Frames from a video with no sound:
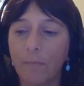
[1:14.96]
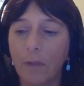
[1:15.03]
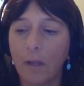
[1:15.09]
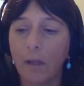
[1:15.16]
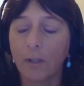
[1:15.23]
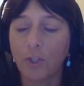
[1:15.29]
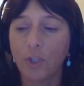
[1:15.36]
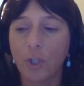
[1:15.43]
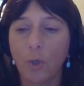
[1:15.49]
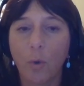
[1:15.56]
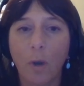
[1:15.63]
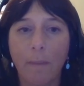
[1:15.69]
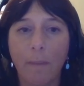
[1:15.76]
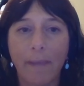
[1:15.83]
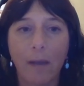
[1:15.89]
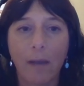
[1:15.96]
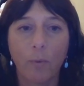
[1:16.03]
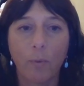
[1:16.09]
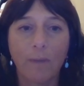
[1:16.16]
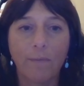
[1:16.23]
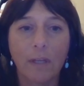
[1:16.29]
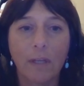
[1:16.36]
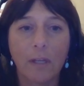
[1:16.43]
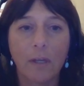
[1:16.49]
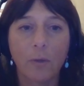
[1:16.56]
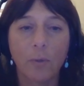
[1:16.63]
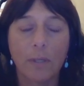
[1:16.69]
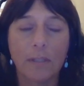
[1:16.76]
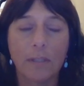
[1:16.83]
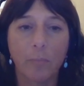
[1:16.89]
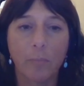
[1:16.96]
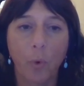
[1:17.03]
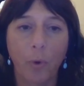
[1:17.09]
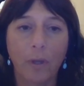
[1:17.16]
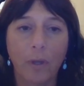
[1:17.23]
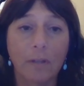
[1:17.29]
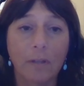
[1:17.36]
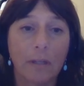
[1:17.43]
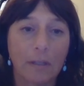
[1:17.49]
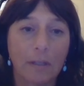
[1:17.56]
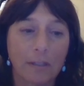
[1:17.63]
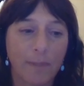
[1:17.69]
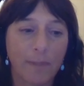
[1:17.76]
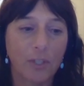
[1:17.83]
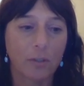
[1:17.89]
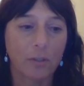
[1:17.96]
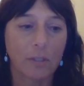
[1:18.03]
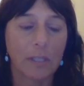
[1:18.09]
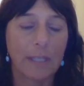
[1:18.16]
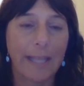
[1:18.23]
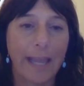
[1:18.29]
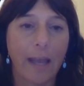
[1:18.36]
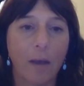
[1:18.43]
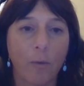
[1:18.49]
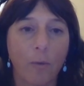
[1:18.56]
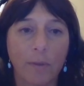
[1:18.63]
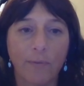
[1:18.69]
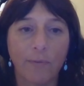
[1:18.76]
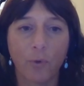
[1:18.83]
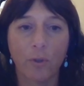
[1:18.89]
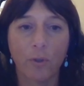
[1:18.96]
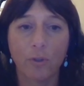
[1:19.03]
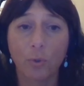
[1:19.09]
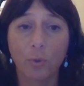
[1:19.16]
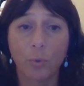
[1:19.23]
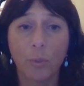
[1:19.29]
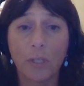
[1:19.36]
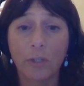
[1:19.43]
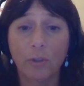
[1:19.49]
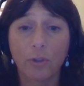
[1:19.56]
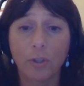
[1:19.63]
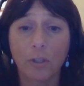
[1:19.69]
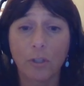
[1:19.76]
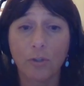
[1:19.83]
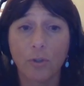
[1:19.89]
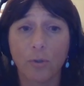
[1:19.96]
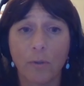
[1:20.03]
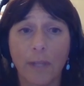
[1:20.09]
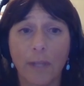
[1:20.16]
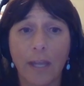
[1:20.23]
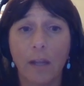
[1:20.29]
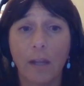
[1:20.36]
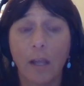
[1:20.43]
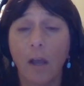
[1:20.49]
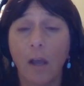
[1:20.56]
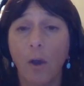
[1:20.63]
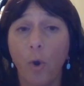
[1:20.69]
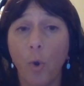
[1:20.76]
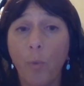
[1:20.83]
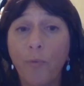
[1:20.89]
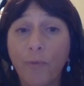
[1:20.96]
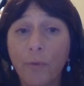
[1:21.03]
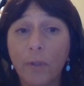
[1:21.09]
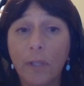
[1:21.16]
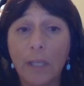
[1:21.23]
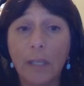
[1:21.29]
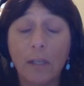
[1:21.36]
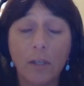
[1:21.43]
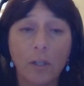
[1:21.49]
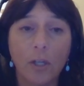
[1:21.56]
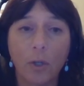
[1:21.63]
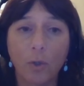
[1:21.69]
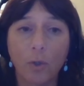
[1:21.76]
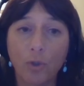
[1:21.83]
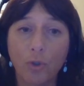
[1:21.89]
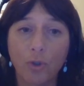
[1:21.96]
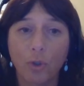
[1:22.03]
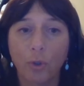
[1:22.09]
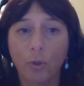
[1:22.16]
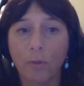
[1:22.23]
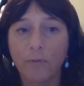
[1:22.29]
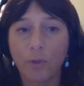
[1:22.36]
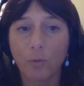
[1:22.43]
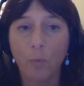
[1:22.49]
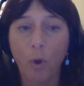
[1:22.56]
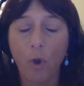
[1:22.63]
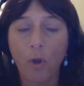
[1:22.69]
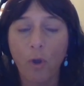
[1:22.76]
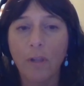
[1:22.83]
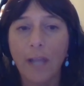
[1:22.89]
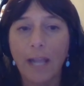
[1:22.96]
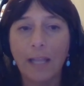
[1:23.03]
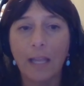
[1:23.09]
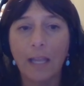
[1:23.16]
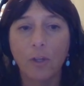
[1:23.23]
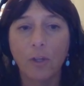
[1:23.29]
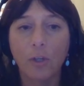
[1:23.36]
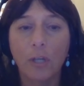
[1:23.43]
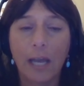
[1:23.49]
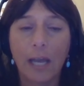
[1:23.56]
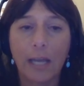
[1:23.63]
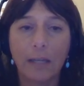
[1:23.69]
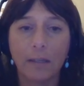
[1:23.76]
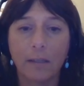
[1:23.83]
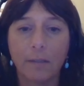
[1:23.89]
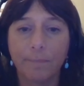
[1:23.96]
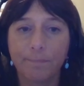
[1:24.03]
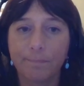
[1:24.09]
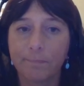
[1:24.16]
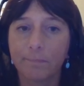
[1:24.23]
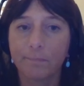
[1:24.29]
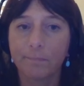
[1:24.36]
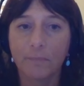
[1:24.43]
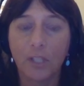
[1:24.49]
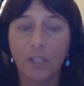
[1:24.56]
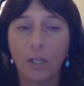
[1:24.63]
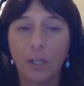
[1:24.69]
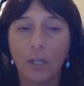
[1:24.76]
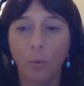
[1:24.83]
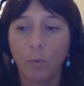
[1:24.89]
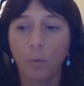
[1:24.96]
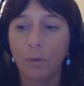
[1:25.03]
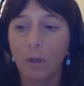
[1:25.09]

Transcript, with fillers: a show about WeVideo is important especially now before the school year starts so that hopefully you know you start off small and then you kind of you know